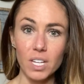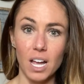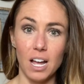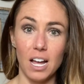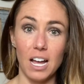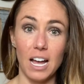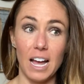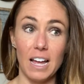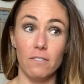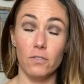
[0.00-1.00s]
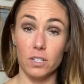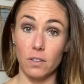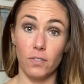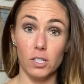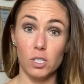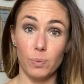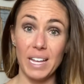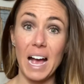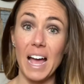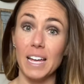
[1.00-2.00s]
Uh, I, for the first week,
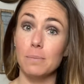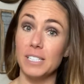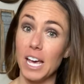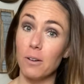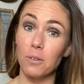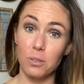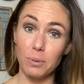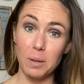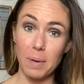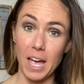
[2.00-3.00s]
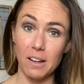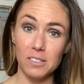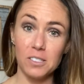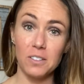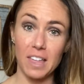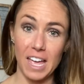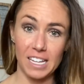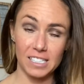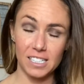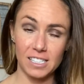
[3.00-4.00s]
I am down three pounds, so that
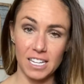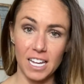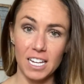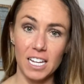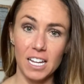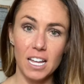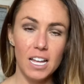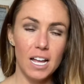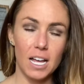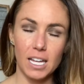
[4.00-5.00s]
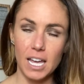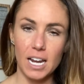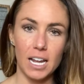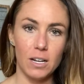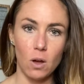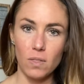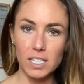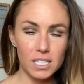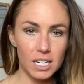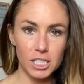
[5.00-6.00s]
is exciting. Again, I know that's
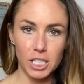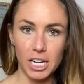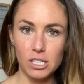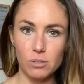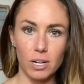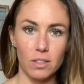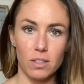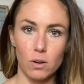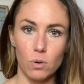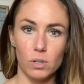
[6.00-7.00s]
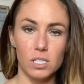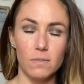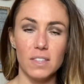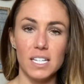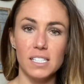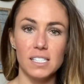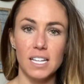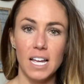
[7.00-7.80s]
going to change throughout the course of this.